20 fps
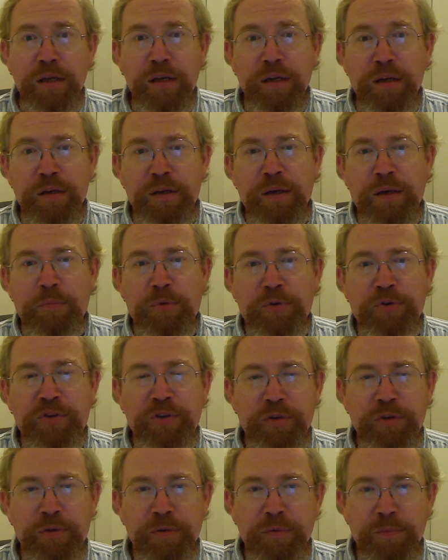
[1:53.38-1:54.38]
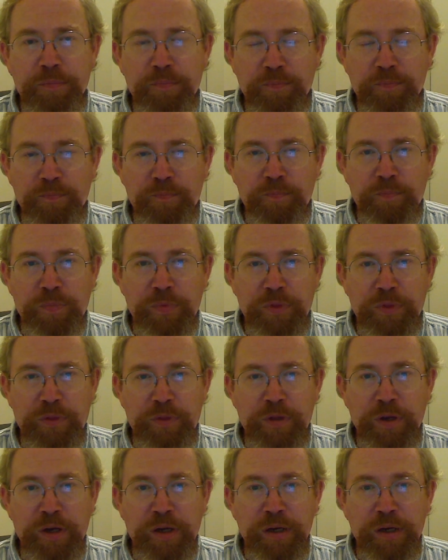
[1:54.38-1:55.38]
Number two,
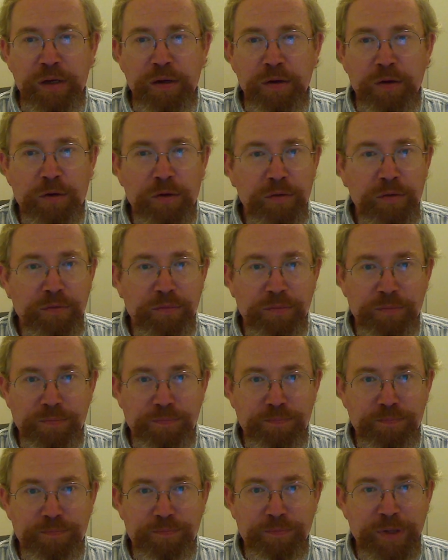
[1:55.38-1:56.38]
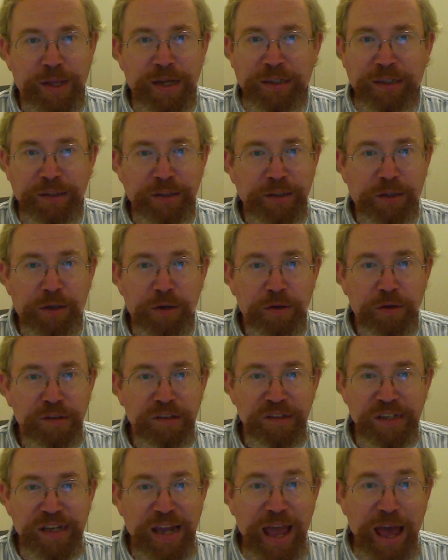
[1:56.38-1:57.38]
they aren't likely to cause
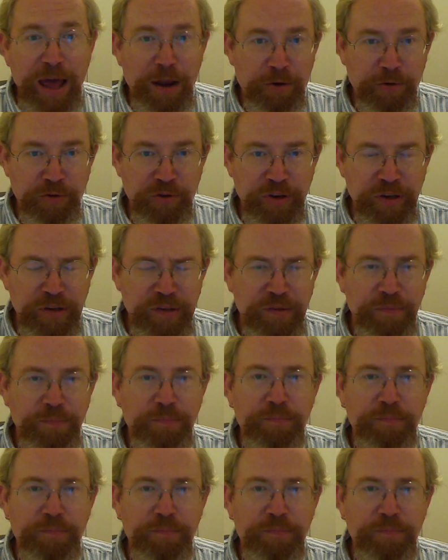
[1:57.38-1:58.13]
any allergies.